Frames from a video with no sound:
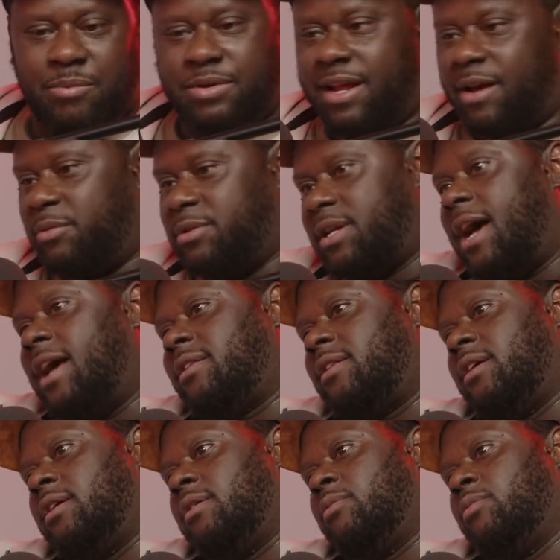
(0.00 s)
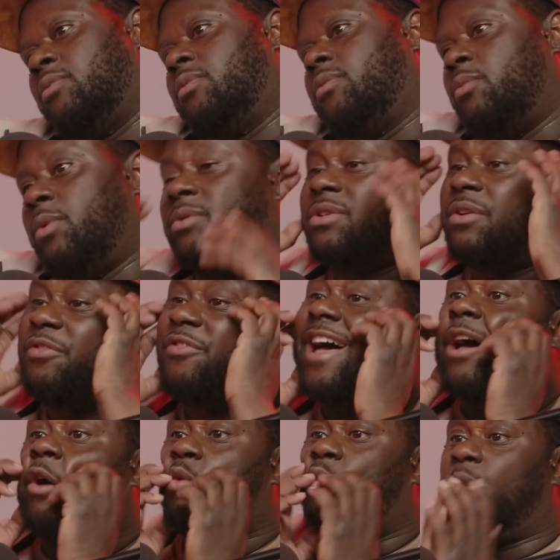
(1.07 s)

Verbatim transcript: But that was our thing we was the faculty.